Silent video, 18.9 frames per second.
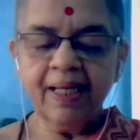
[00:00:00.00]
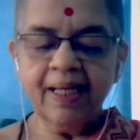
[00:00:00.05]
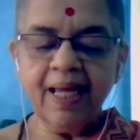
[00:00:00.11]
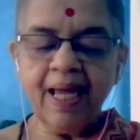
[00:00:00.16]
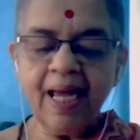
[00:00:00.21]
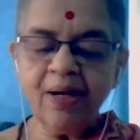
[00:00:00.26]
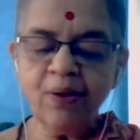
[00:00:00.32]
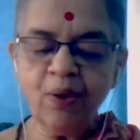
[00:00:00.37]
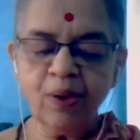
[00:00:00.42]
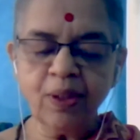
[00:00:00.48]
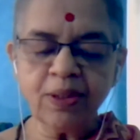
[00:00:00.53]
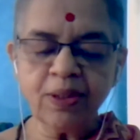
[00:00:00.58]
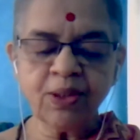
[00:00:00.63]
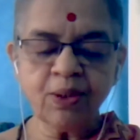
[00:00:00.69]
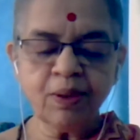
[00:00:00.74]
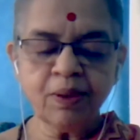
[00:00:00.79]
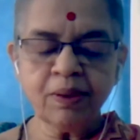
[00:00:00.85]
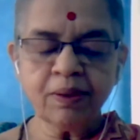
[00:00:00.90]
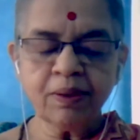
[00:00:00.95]
And
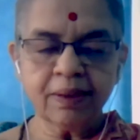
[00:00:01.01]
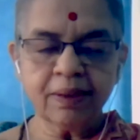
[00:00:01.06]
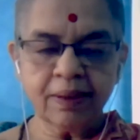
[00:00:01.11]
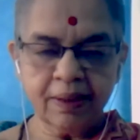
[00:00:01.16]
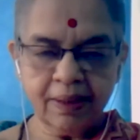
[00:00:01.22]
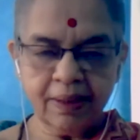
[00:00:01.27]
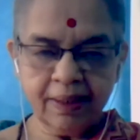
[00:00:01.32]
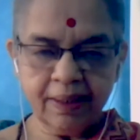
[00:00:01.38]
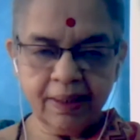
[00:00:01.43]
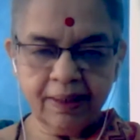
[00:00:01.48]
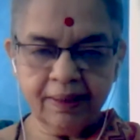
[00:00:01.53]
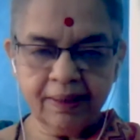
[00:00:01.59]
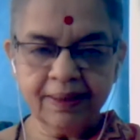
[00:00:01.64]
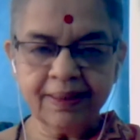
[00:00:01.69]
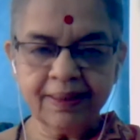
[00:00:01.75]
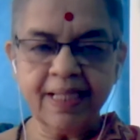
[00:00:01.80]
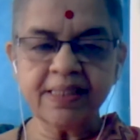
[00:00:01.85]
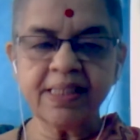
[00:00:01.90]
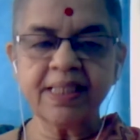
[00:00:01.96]
also, the
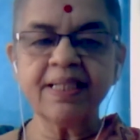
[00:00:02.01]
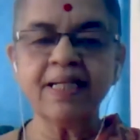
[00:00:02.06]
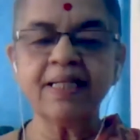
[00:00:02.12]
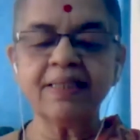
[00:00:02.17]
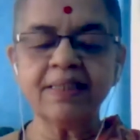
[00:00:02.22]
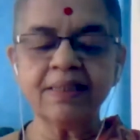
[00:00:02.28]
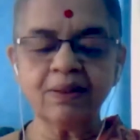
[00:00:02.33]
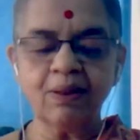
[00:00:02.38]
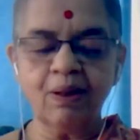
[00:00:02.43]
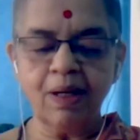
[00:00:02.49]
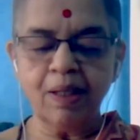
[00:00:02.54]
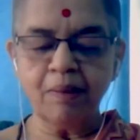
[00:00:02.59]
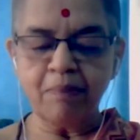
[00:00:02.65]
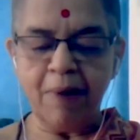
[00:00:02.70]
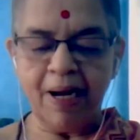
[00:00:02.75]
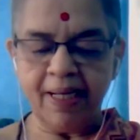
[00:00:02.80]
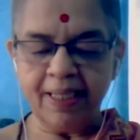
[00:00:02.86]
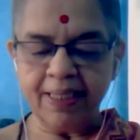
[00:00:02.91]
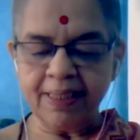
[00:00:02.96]
darshana is called
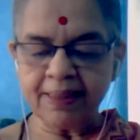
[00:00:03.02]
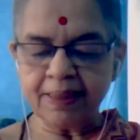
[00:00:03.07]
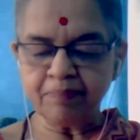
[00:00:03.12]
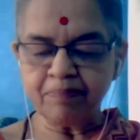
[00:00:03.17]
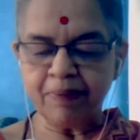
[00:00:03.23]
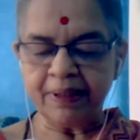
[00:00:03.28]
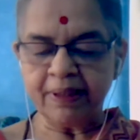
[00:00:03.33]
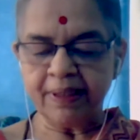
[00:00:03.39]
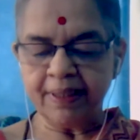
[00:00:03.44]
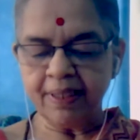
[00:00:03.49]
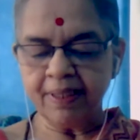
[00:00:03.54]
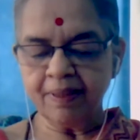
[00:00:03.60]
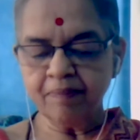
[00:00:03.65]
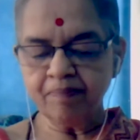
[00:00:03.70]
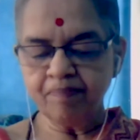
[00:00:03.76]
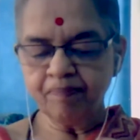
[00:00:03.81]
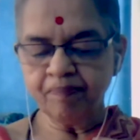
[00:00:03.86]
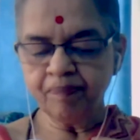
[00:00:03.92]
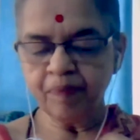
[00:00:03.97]
Barhaspatya
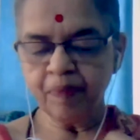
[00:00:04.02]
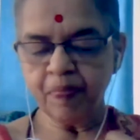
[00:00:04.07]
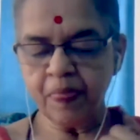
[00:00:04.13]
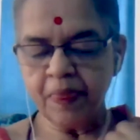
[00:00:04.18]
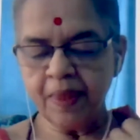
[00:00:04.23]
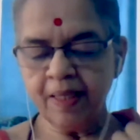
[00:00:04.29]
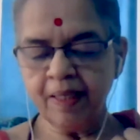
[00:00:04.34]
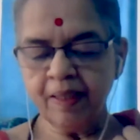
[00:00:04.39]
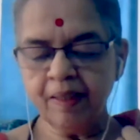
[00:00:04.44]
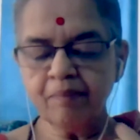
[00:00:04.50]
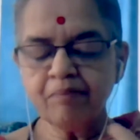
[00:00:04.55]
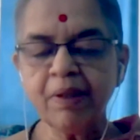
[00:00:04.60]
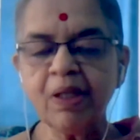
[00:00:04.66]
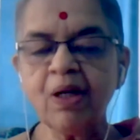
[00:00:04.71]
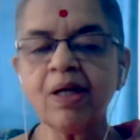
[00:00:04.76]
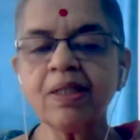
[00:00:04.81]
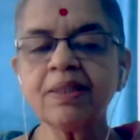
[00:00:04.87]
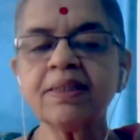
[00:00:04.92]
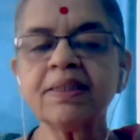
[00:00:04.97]

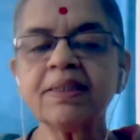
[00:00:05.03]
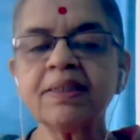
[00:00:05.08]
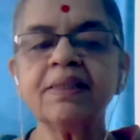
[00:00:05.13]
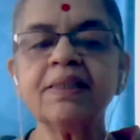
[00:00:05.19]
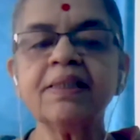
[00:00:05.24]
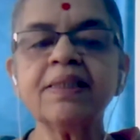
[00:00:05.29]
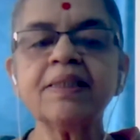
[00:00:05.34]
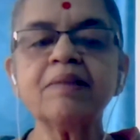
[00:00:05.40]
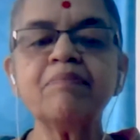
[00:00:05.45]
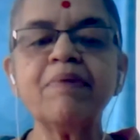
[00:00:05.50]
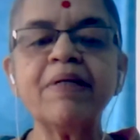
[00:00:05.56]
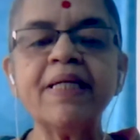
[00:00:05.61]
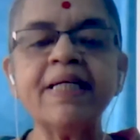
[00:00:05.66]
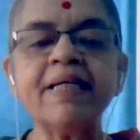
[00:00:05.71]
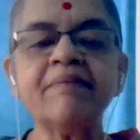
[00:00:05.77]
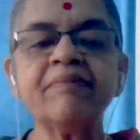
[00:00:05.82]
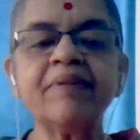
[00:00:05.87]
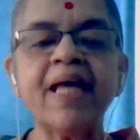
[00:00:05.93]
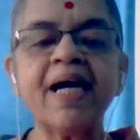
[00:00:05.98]
because it is
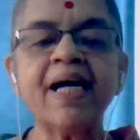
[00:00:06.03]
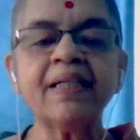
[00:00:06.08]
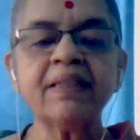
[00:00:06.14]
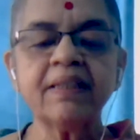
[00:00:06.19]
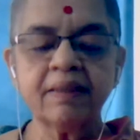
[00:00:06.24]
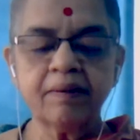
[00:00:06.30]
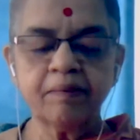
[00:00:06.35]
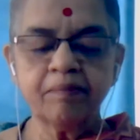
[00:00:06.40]
believed that